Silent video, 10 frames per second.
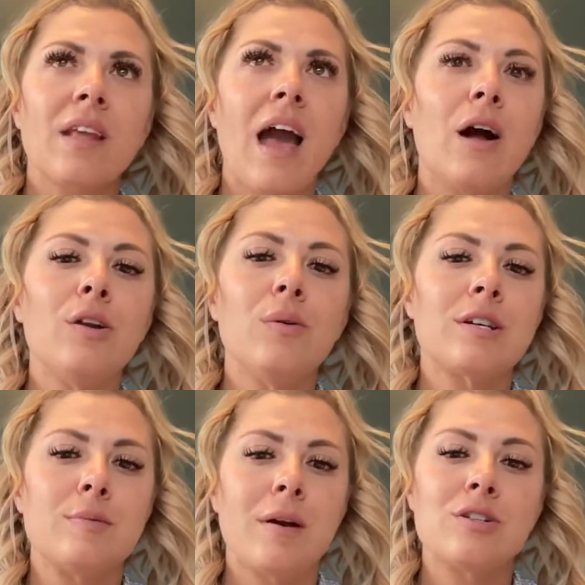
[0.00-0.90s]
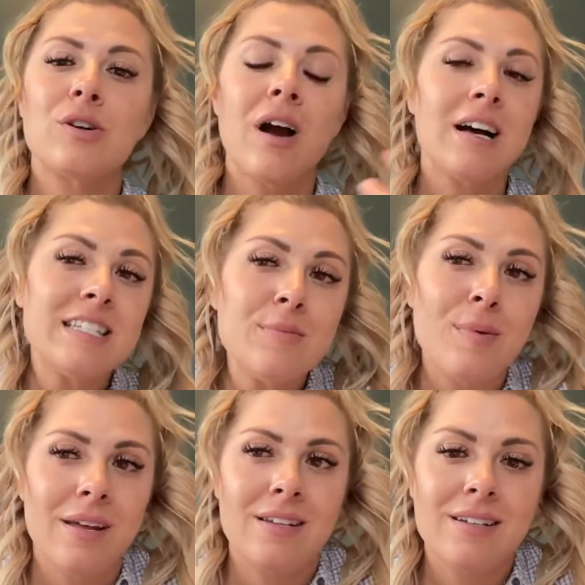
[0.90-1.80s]
How do you expect your
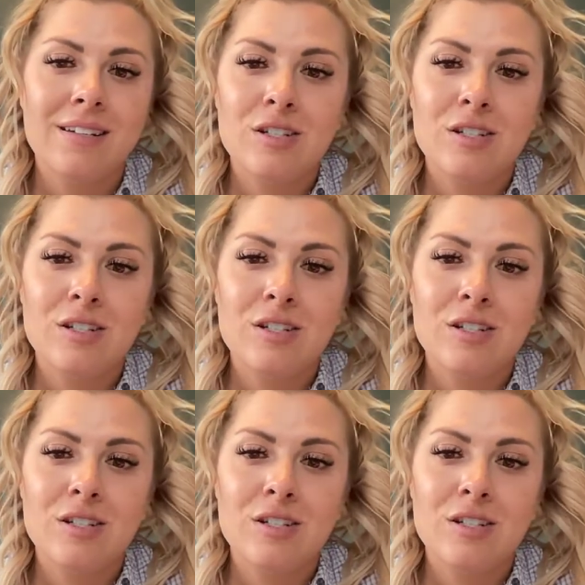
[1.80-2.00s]
husband